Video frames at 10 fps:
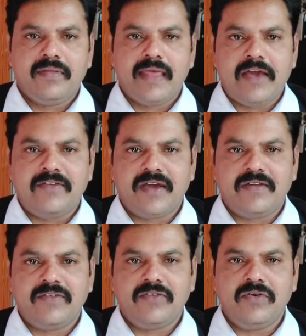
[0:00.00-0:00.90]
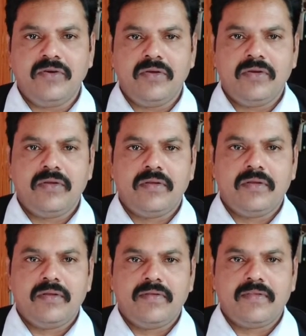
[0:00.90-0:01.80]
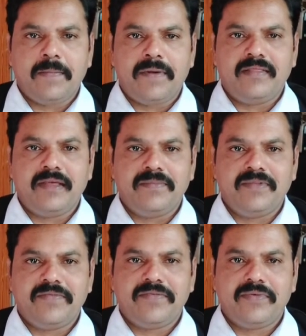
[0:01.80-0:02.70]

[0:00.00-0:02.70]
They have a chance to separate themselves.